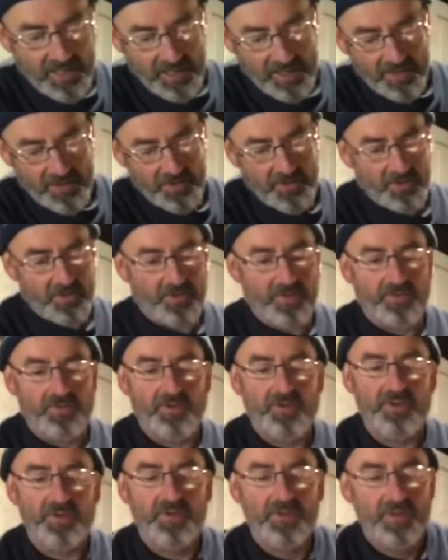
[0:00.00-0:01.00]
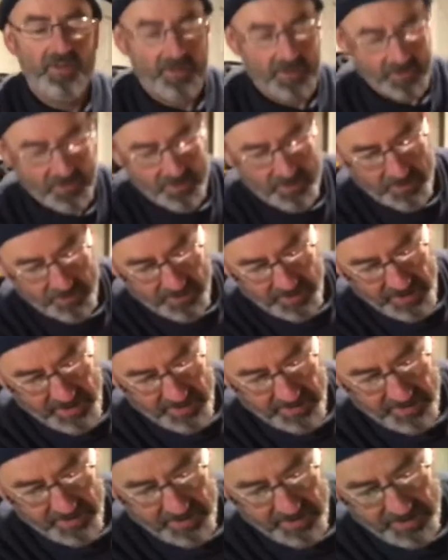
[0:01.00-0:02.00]
all through, all
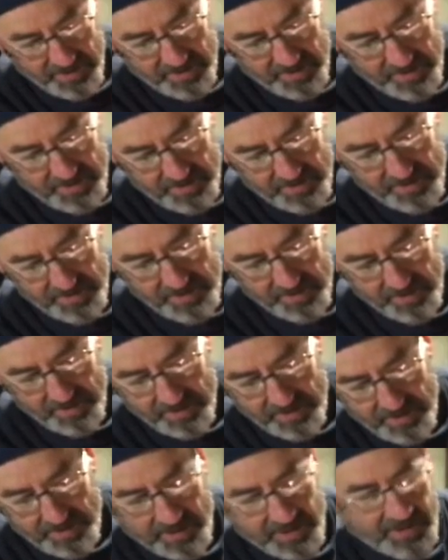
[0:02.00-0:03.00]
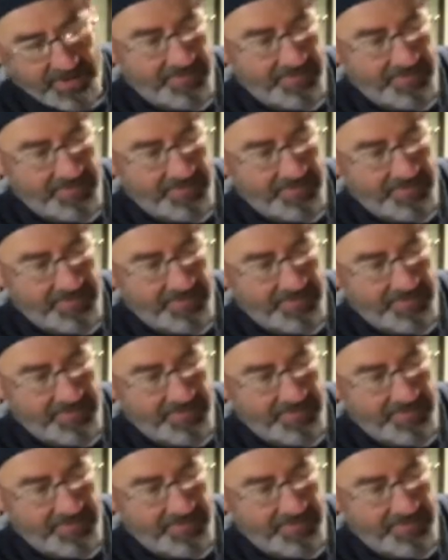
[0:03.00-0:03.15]
around there,